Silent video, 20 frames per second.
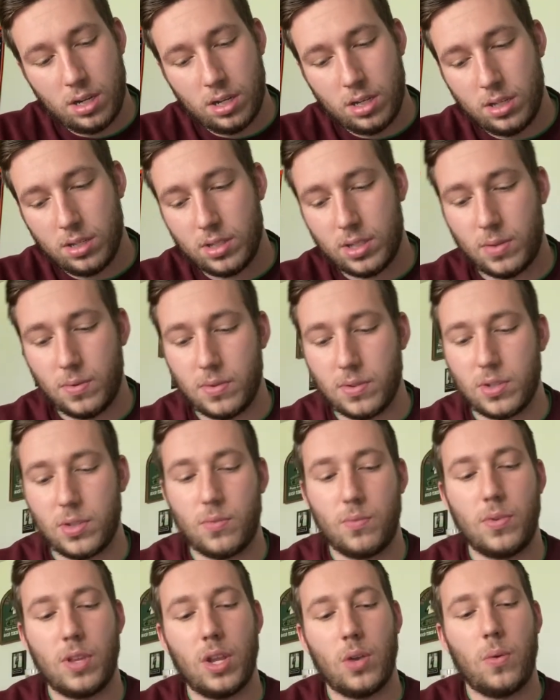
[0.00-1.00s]
So just
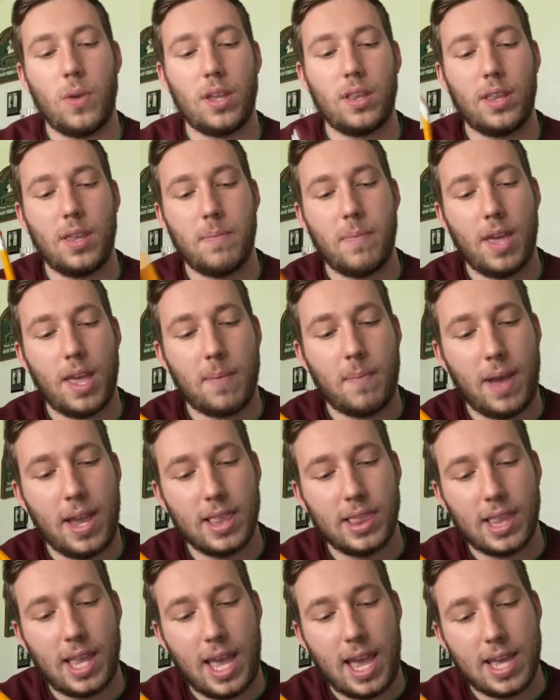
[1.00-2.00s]
really quickly make my
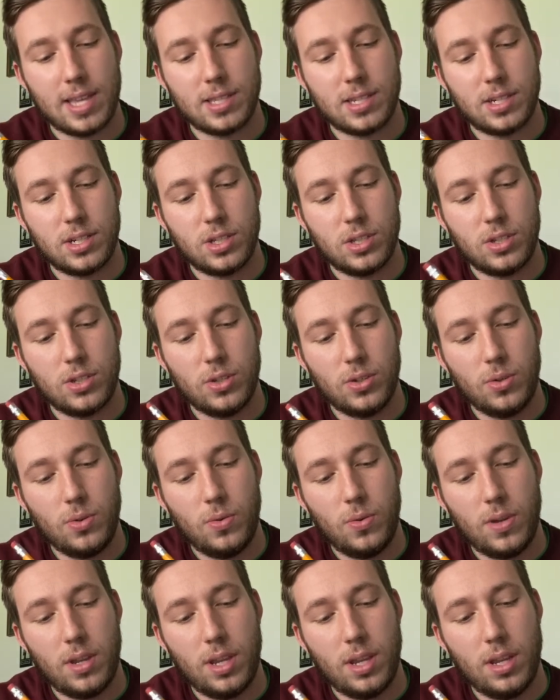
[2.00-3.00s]
last 2
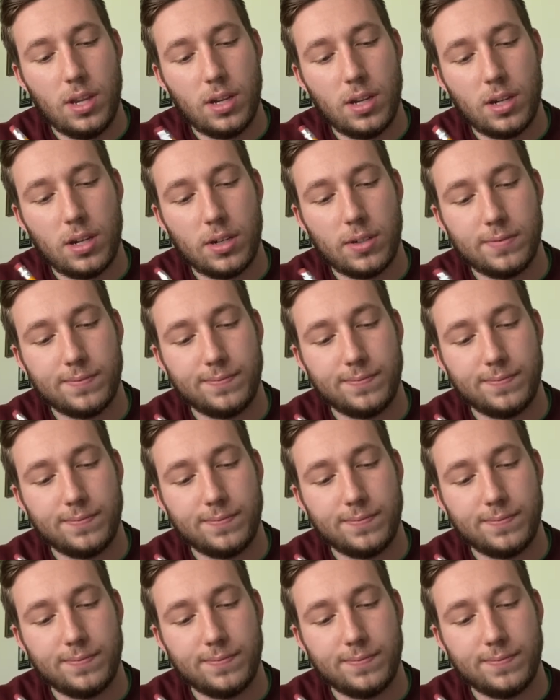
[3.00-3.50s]
here.